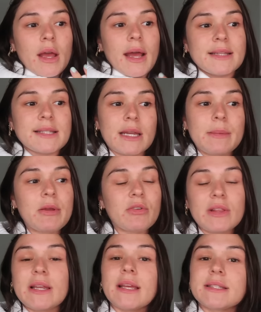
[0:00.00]
it's gonna be
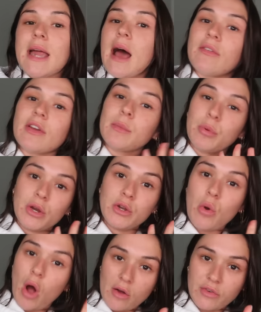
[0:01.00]
really nice to have like a brand
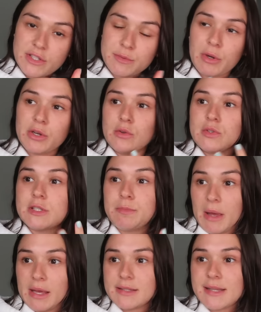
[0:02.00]
new office, brand new
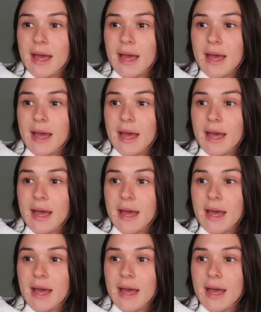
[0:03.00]
space.